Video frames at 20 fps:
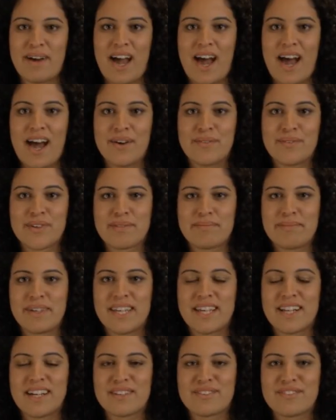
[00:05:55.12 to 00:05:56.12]
heart with
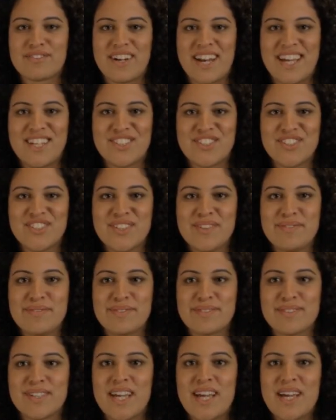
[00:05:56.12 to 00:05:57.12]
meaningless
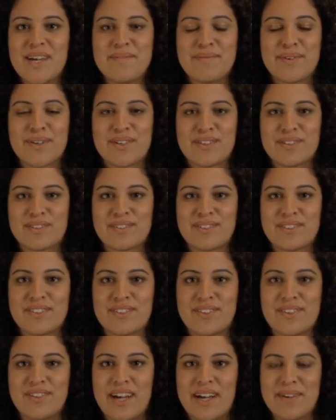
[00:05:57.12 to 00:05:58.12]
relationships, because
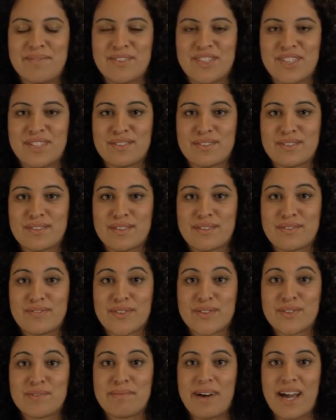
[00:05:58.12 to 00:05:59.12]
Jesus has
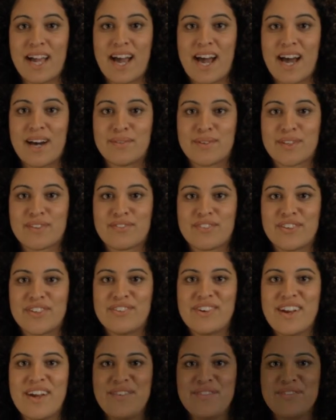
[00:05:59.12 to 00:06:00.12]
filled my heart with
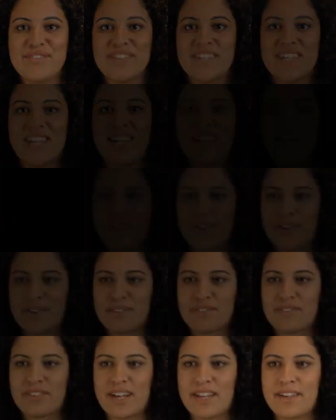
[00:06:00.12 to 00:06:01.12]
real love.
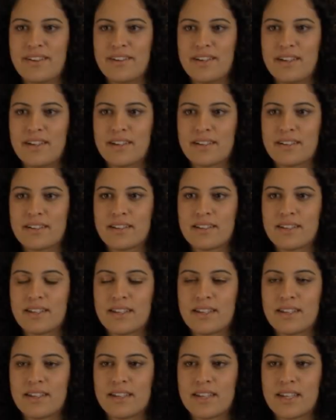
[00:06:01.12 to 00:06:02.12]
God's really
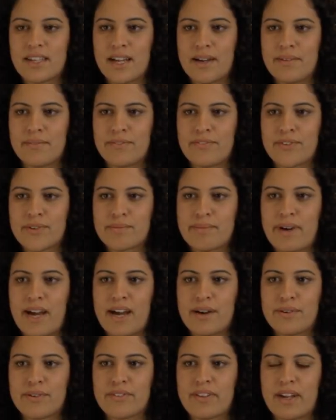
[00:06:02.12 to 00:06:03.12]
filled my
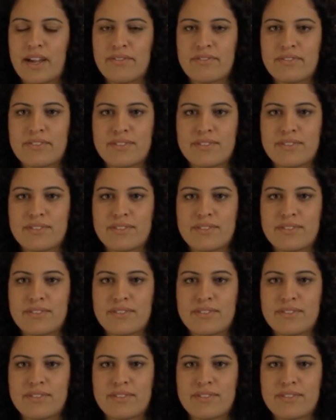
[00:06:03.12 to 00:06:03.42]
heart with love